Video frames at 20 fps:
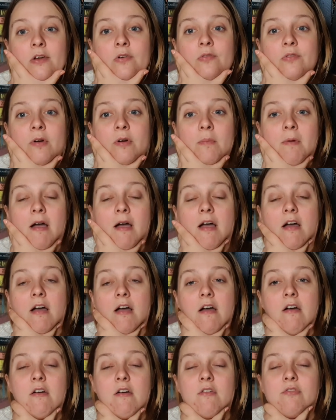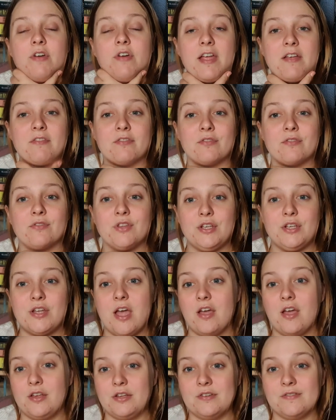from her
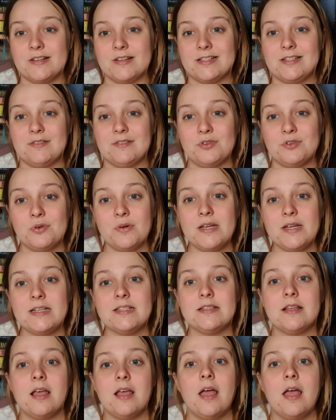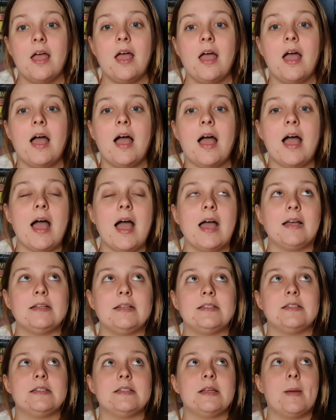her university of choice,
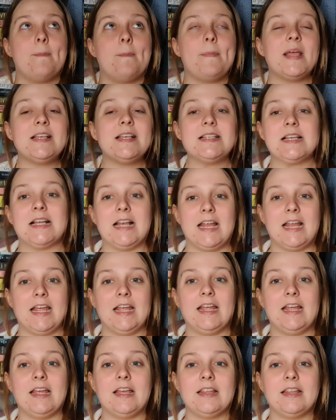and basically